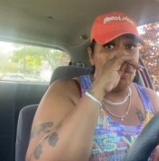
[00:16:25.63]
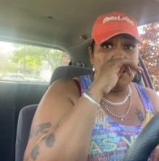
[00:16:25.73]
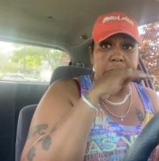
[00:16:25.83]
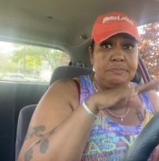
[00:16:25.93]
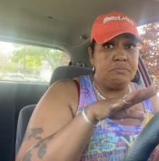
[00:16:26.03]

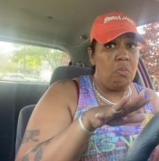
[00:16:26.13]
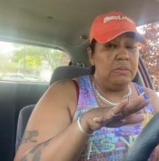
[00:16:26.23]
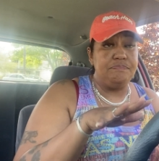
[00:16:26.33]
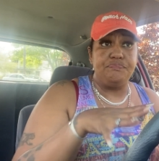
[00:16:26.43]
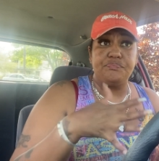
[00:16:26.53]

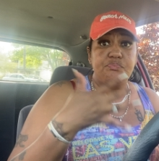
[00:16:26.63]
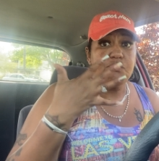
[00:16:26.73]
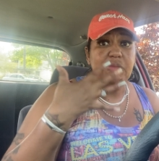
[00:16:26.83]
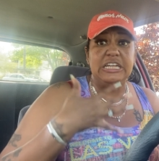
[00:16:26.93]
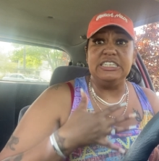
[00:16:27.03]
Mm-mm.
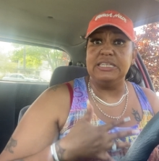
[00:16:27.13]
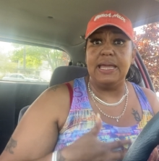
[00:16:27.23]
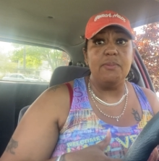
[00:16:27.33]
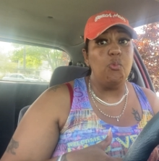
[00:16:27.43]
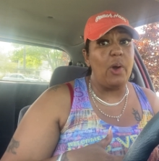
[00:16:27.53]

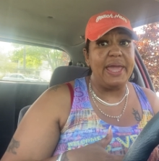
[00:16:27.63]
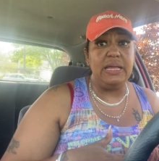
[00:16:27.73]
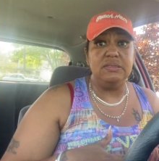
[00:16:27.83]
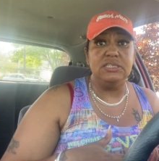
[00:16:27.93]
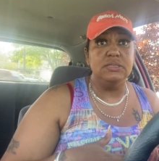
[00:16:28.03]
same
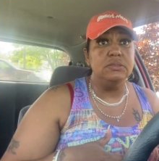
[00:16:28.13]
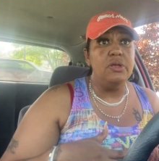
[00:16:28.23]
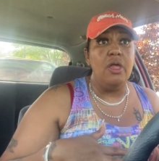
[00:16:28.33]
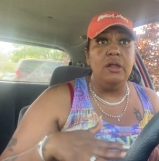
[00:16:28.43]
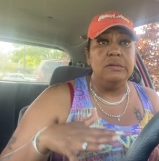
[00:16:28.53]
weight
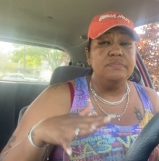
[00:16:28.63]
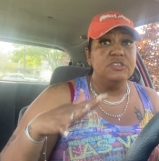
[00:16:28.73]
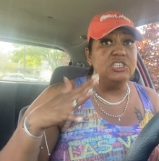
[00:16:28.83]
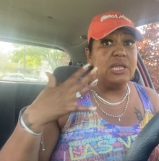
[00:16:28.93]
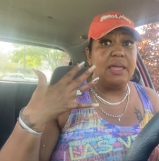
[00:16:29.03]

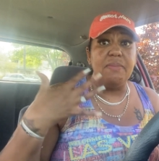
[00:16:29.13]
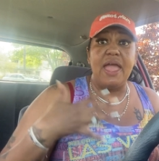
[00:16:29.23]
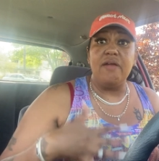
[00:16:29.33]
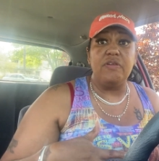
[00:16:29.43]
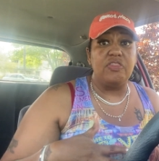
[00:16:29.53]
same
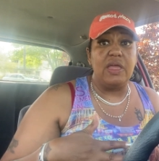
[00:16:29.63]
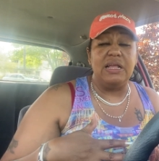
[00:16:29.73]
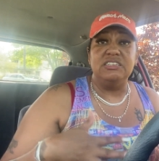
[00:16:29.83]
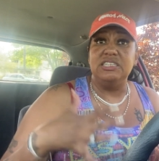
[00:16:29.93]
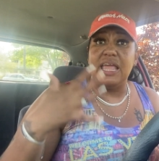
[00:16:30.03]

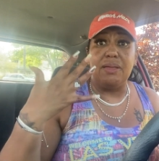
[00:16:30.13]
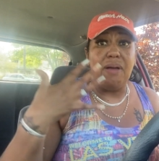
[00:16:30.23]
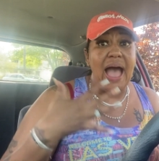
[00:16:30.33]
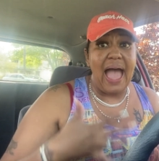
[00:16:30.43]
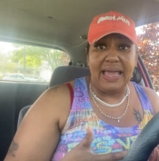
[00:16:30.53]
everything same
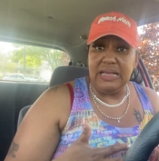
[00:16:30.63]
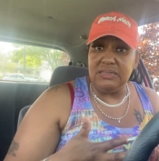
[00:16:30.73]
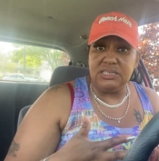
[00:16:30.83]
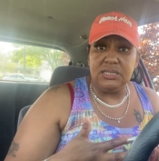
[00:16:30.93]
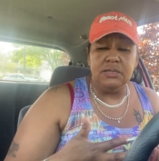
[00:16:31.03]

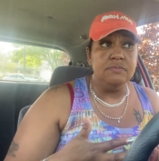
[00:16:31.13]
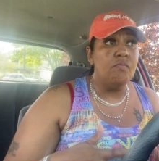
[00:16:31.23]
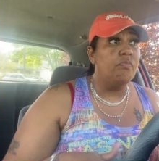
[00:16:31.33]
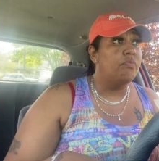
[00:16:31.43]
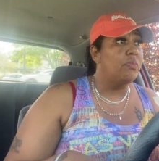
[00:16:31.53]
height
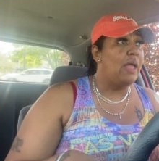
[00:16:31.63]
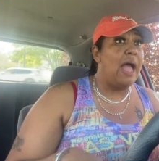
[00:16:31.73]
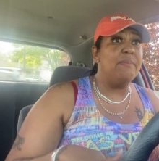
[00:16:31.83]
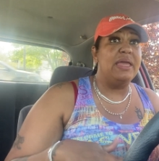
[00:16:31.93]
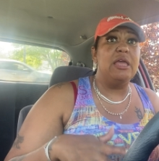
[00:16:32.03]

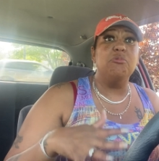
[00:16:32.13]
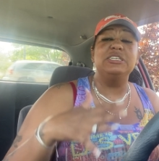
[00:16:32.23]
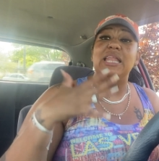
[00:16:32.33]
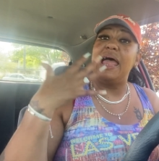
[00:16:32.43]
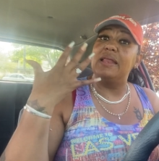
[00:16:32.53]
i mean it
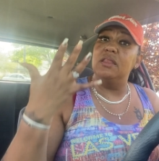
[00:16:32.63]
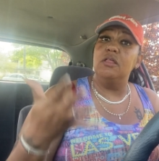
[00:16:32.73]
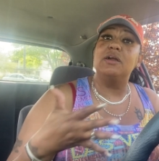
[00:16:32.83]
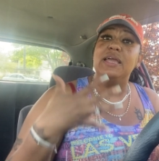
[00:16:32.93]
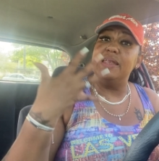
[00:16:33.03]
was like
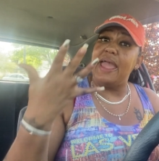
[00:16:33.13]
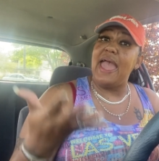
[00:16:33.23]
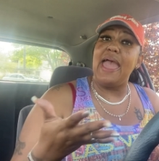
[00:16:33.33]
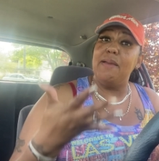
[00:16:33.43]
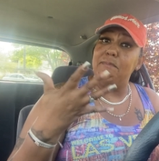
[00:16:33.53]
looking
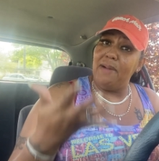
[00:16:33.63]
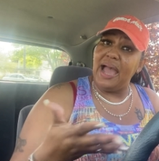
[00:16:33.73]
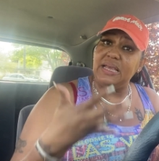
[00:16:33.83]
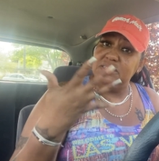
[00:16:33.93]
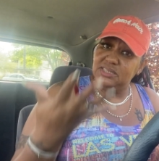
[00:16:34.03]
at
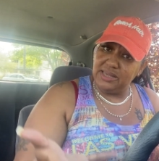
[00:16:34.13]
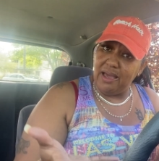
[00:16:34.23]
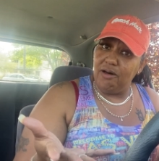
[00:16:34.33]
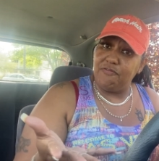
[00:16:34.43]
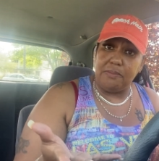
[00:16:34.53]

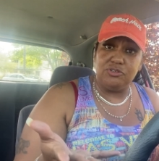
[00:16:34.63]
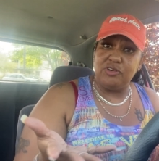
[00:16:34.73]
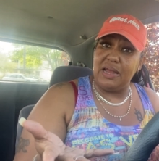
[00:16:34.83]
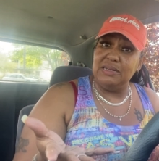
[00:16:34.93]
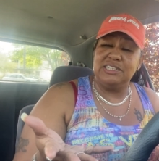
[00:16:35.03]
myself i'm
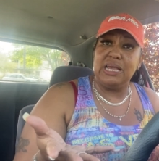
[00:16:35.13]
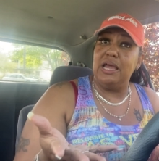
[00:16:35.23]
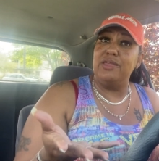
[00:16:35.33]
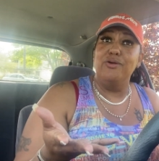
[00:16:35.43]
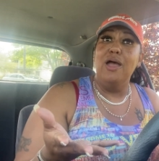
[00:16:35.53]
trying to tell
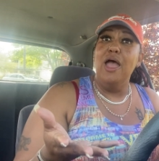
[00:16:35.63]
you